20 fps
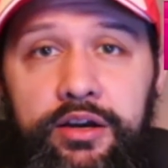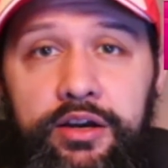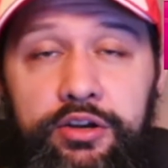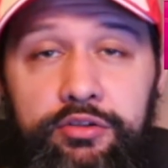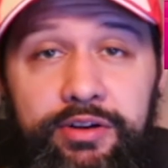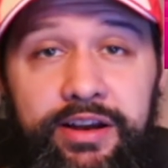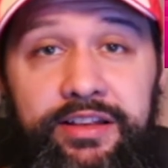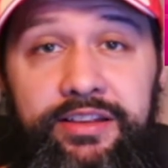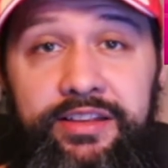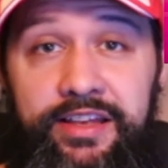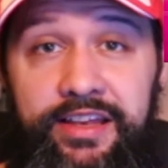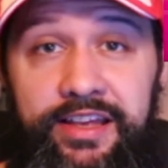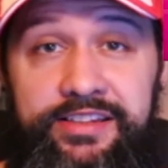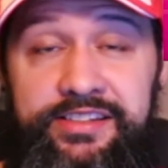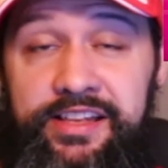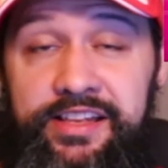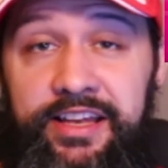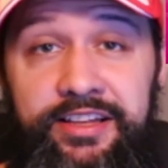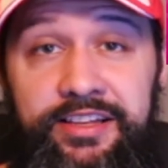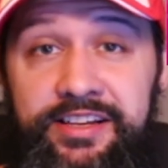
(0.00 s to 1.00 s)
Granted,
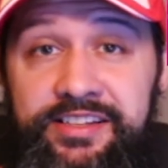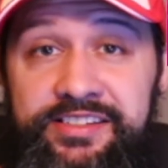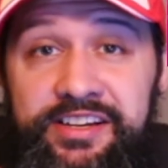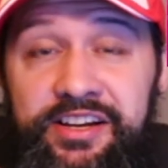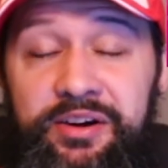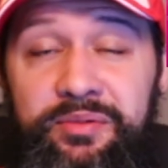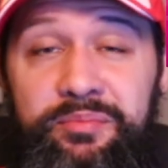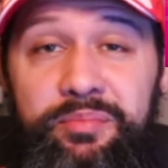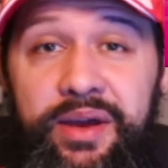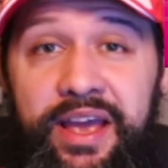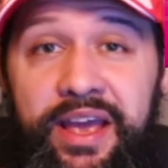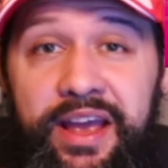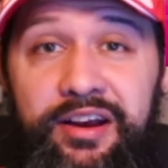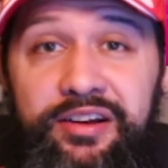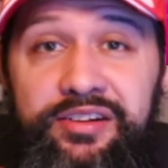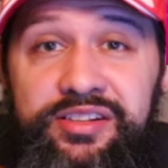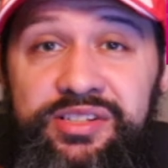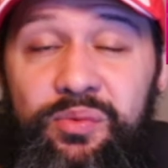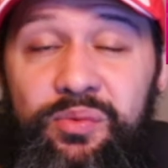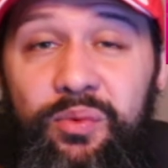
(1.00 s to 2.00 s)
it doesn't compare
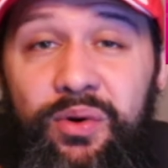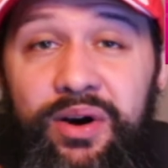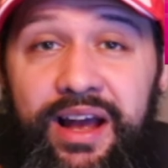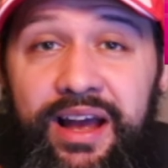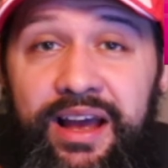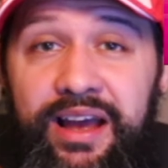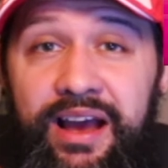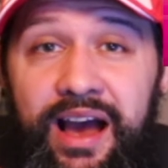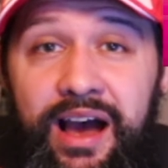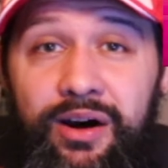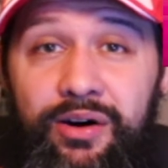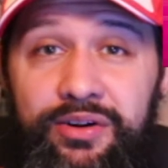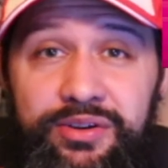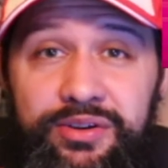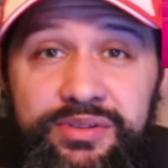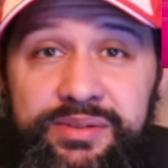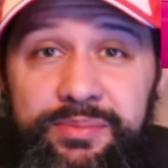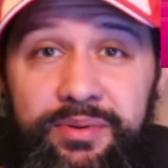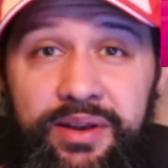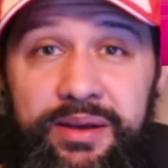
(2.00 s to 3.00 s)
to how I
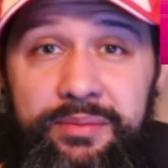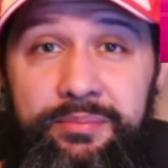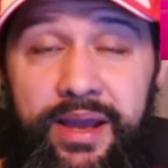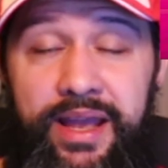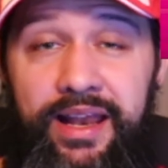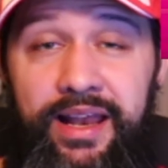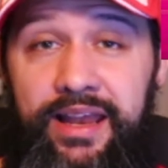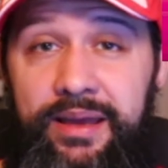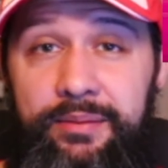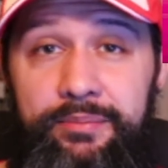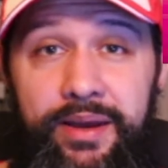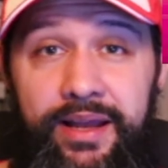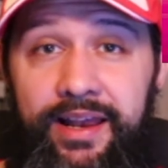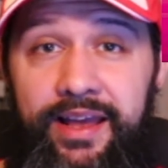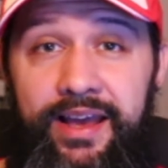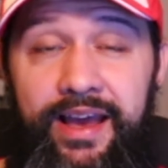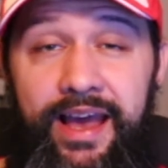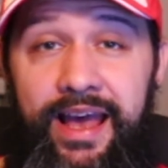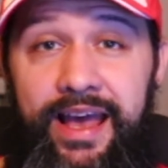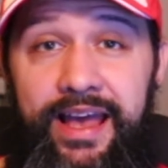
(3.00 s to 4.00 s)
used to play Melee. Melee,
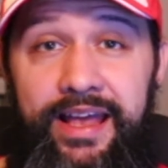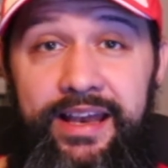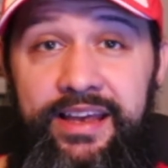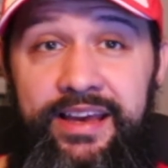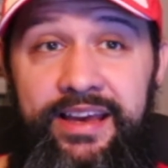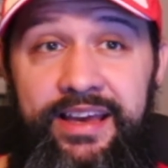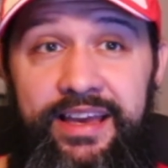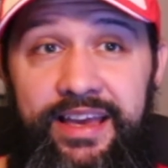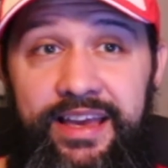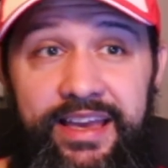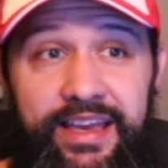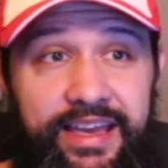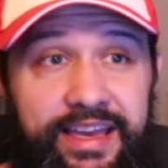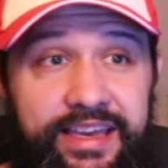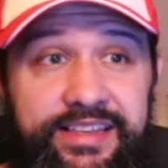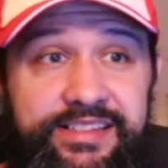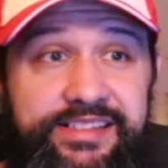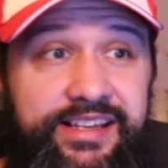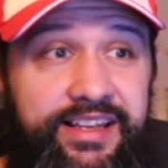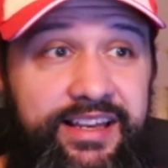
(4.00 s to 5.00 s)
I had
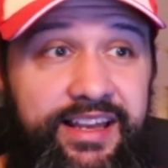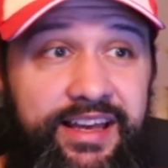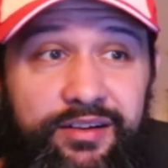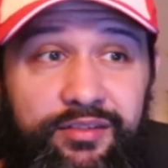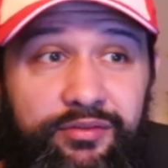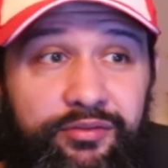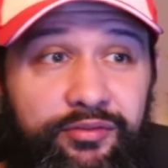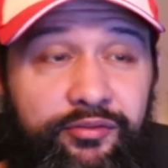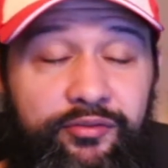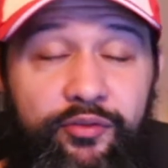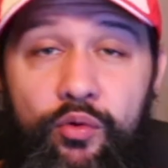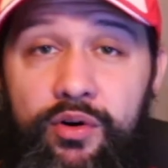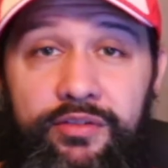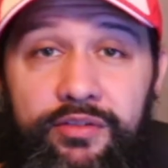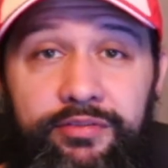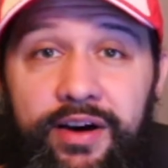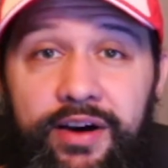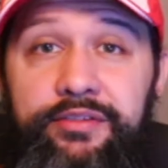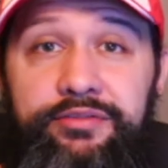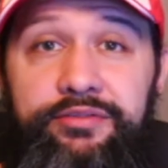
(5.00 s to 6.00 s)
easily like 4,000 or
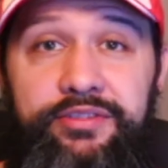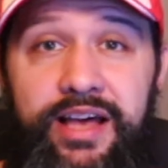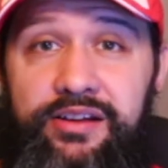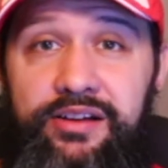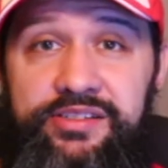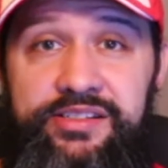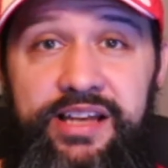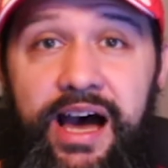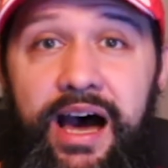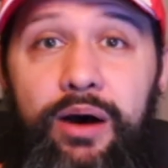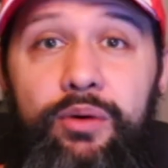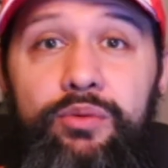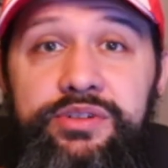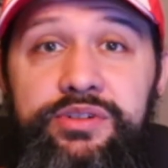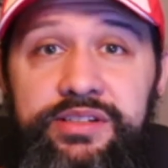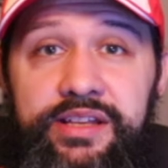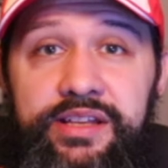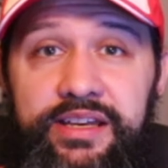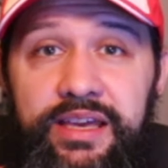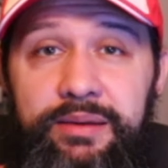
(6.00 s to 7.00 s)
5,000 hours in
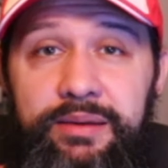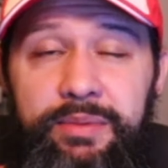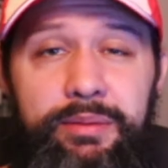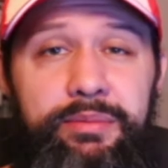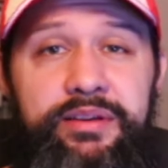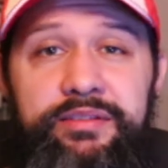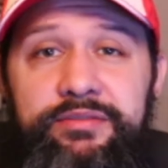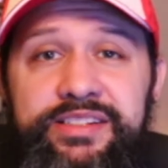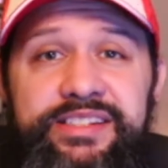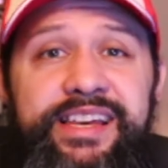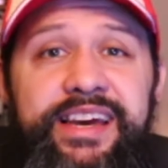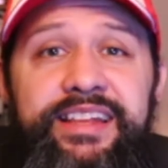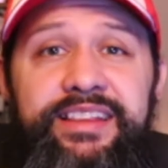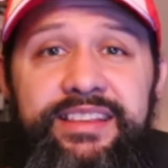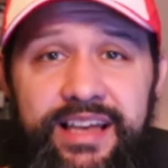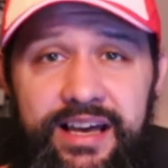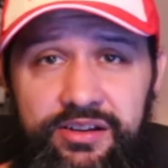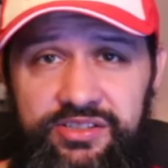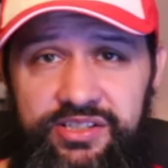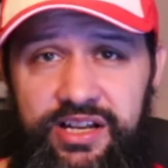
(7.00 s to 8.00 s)
that game, maybe even
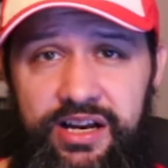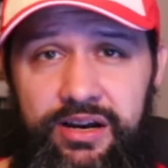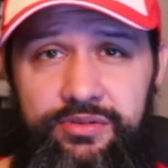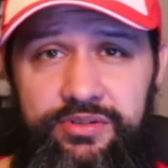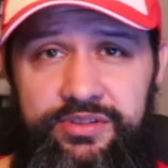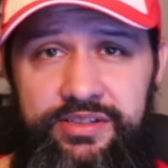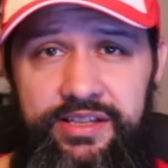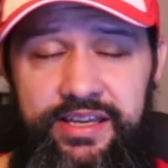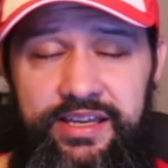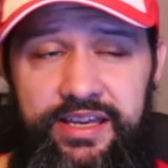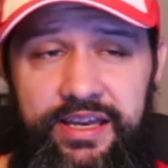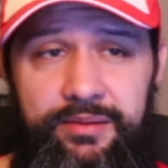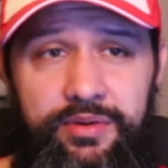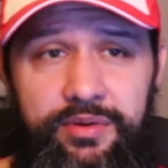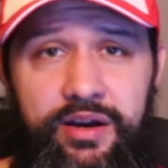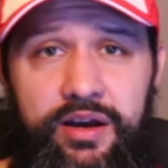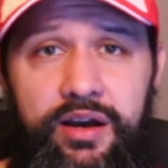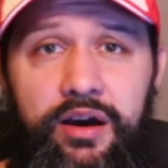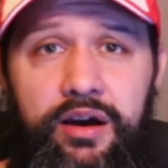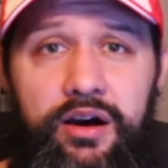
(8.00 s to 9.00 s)
10,000 hours in that
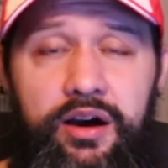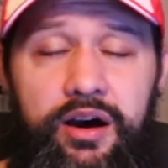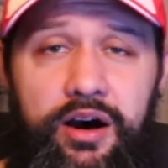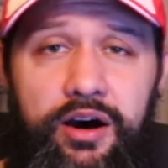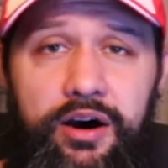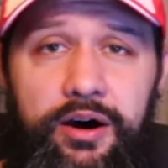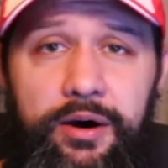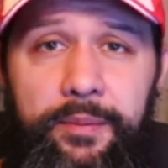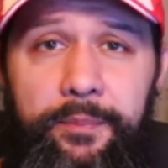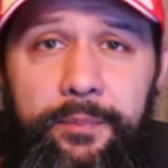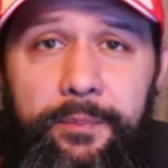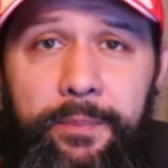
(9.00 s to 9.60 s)
game.